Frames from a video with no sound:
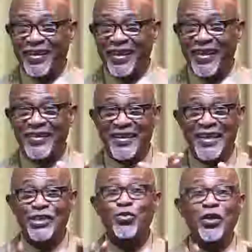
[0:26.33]
And
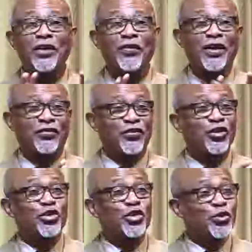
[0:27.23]
each one of us
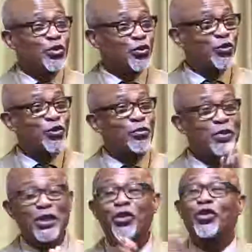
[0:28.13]
could choose to
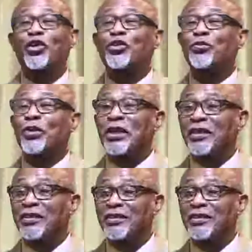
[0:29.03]
be or not to be